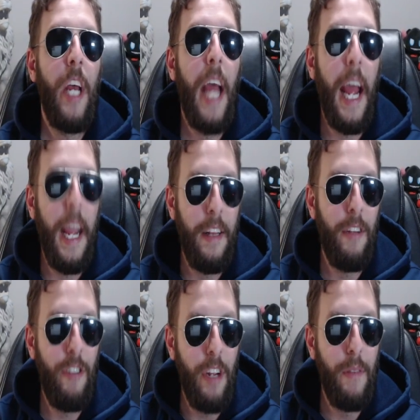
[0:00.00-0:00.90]
and the
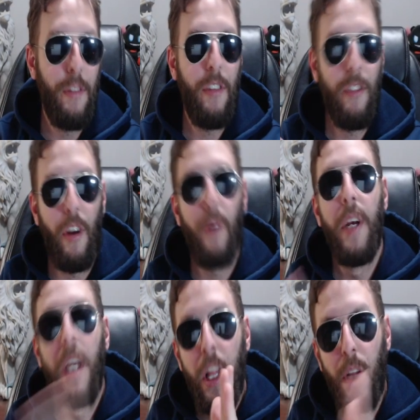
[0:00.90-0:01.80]
Chiefs. So
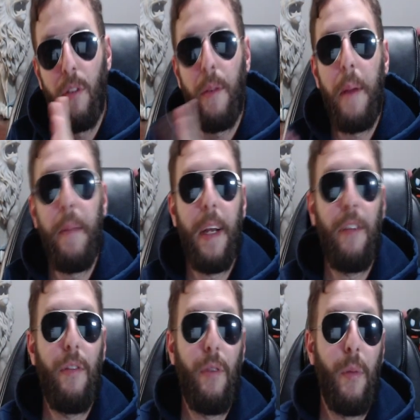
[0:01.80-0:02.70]
those are my
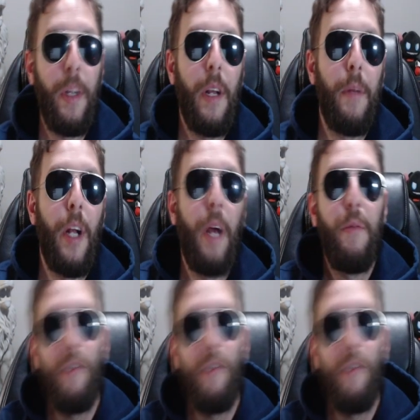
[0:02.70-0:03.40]
picks for week number nine.